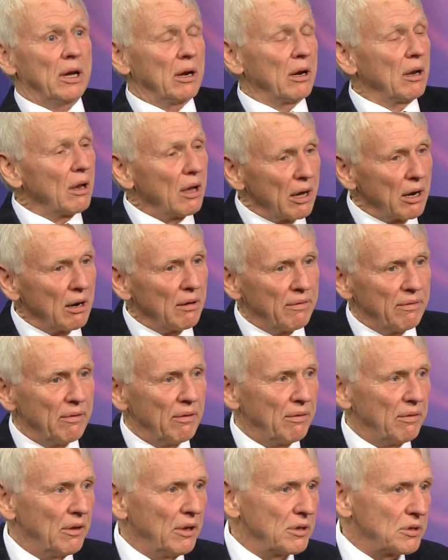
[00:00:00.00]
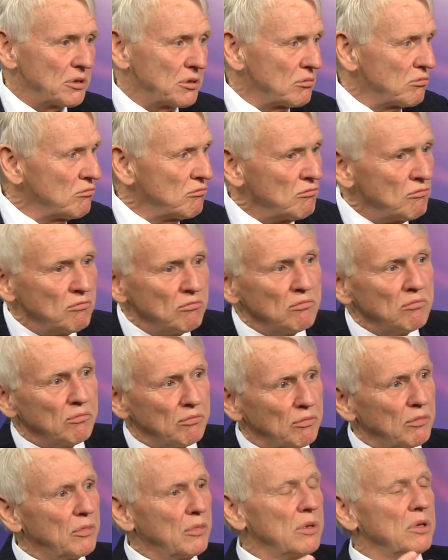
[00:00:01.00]
And a lot of this
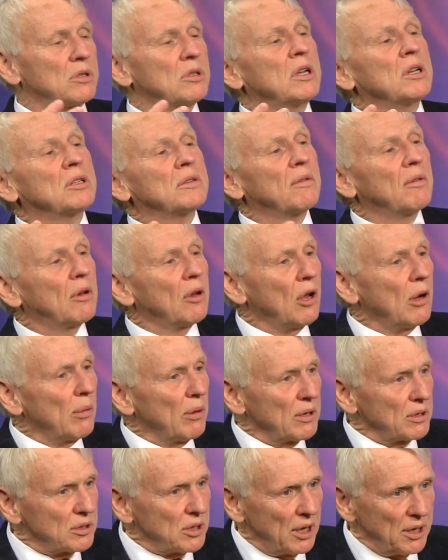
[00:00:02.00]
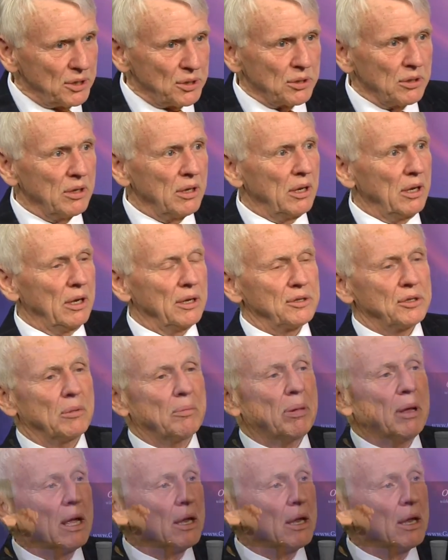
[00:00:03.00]
sense of globalization is